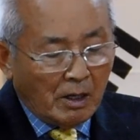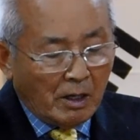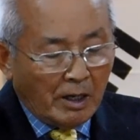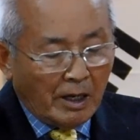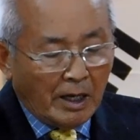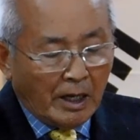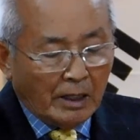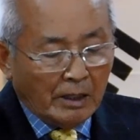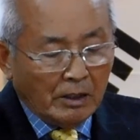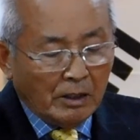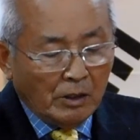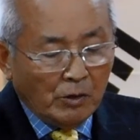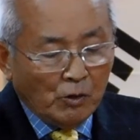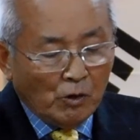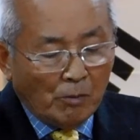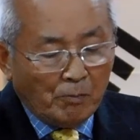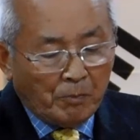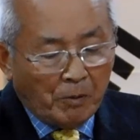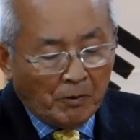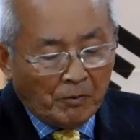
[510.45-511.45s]
and
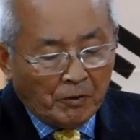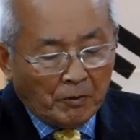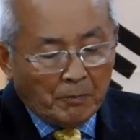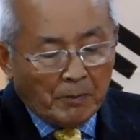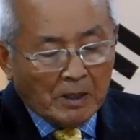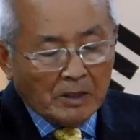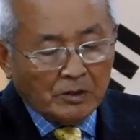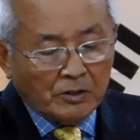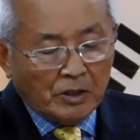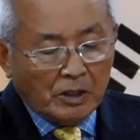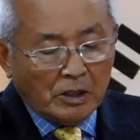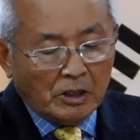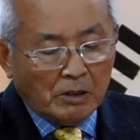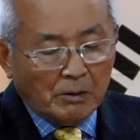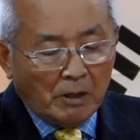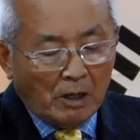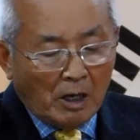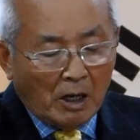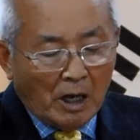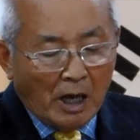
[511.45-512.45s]
your performance is
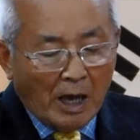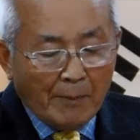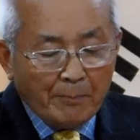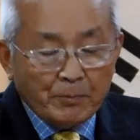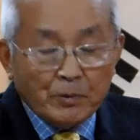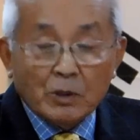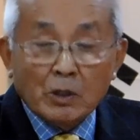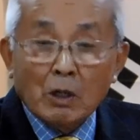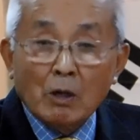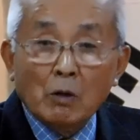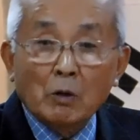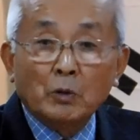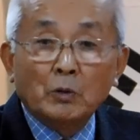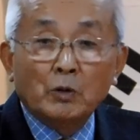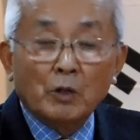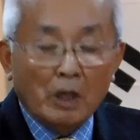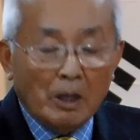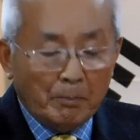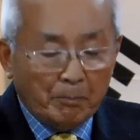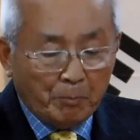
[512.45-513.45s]

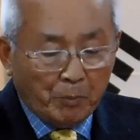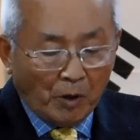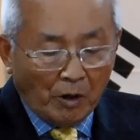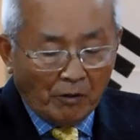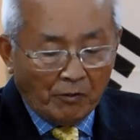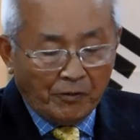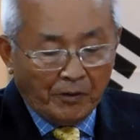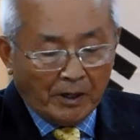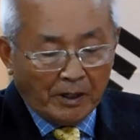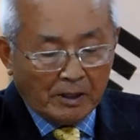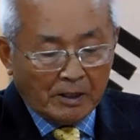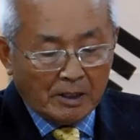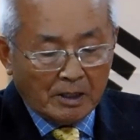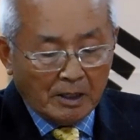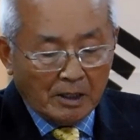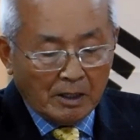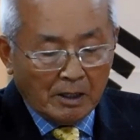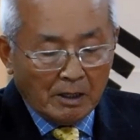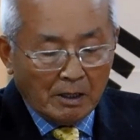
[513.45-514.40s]
absolutely perfect.